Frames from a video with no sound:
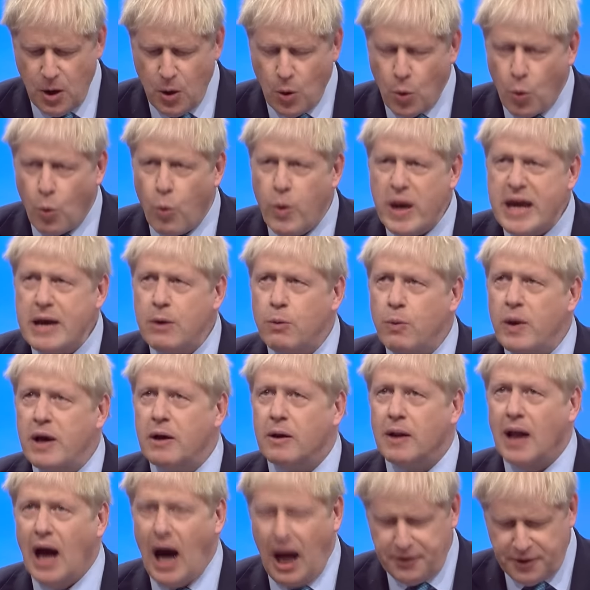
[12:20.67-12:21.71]
We will,
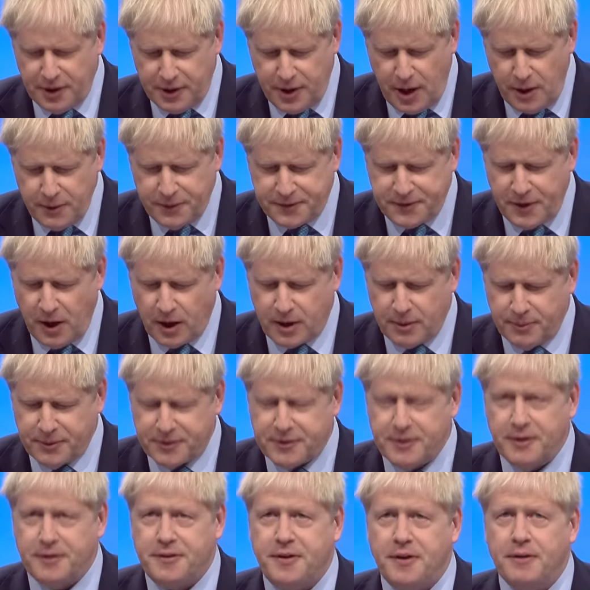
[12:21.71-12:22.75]
under no
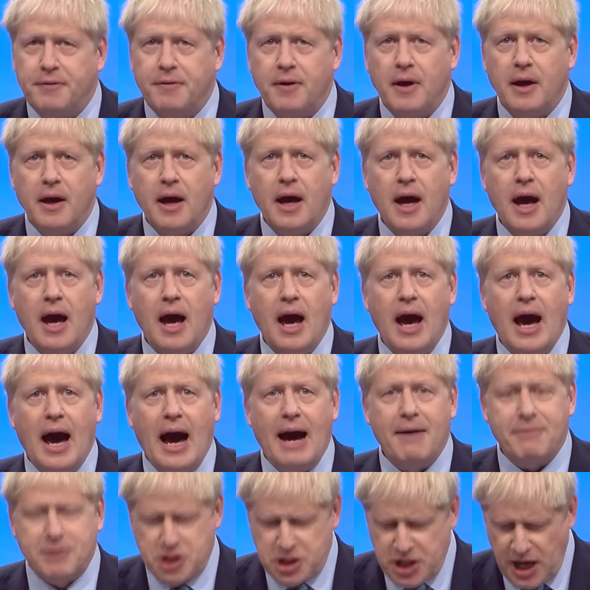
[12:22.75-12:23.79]
circumstances,
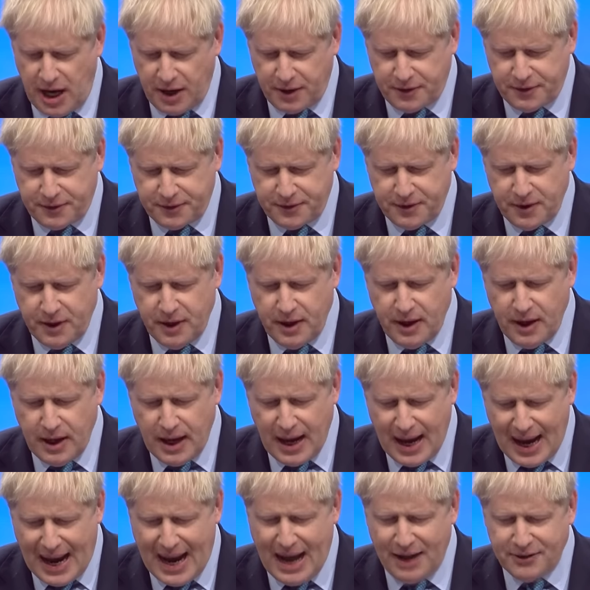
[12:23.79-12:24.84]
have checks
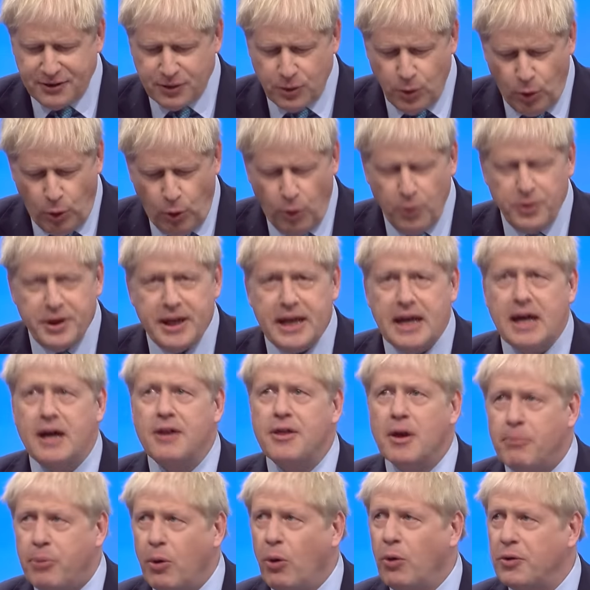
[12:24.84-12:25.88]
at or near the
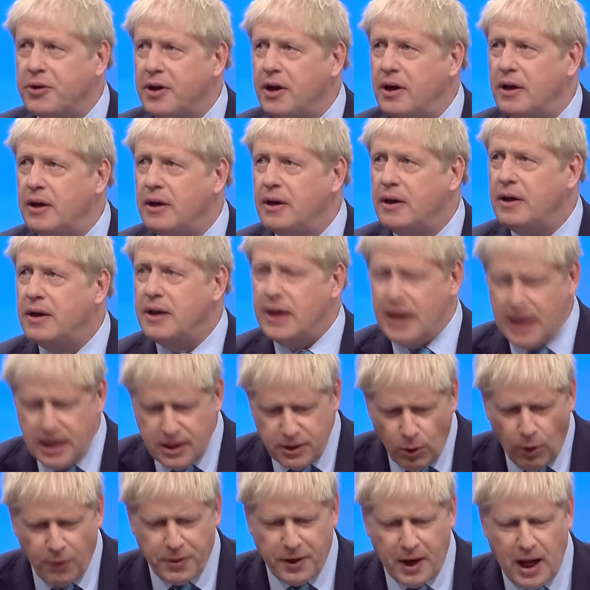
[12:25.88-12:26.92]
border in
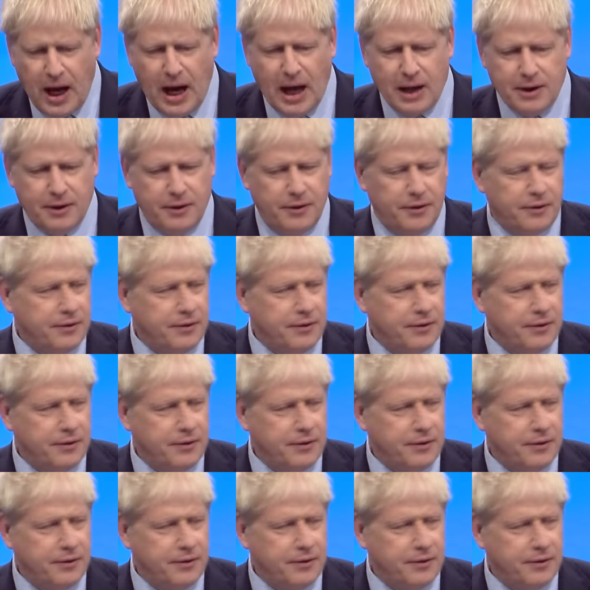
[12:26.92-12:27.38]
Northern Ireland.